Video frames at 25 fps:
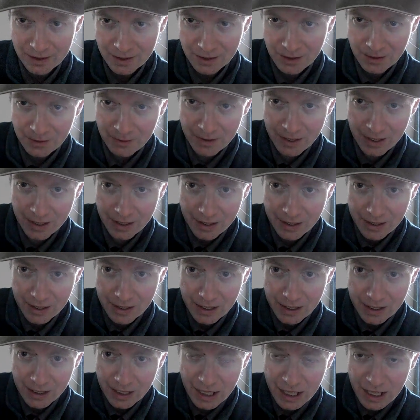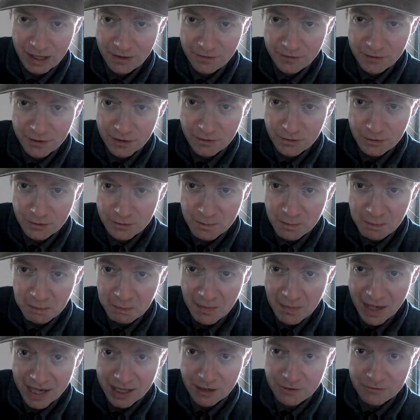where if you're
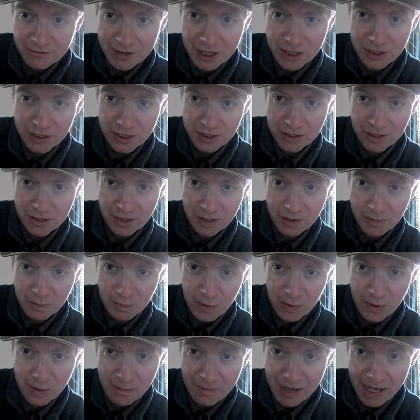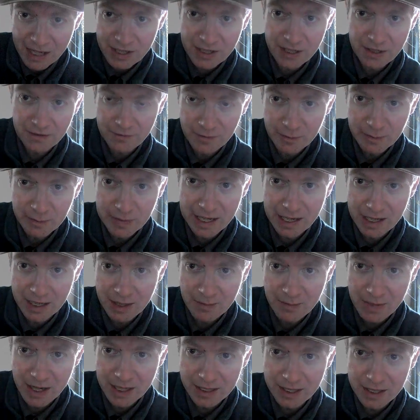mega rich and you can put massive amount of
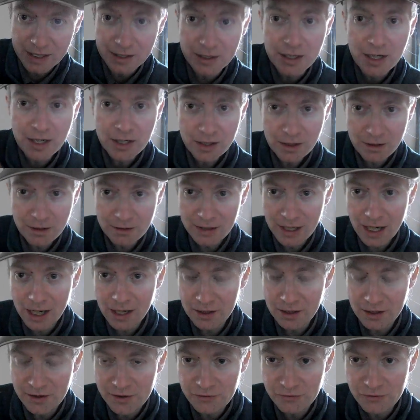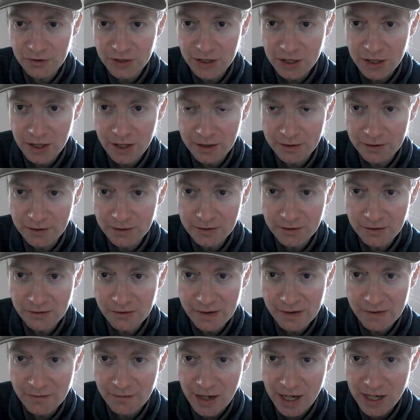money in, you get a good return on your
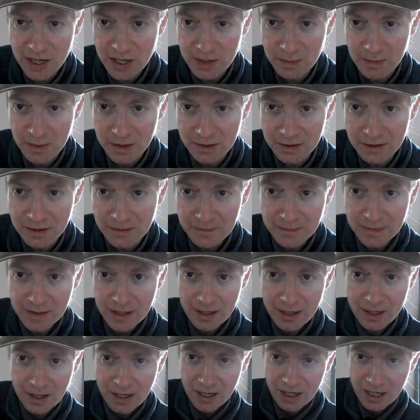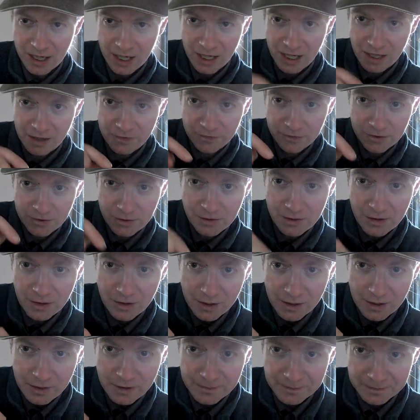investment. If you're
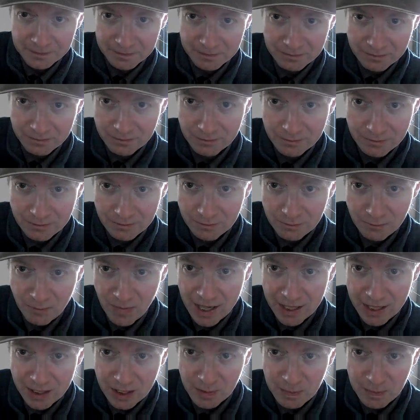mega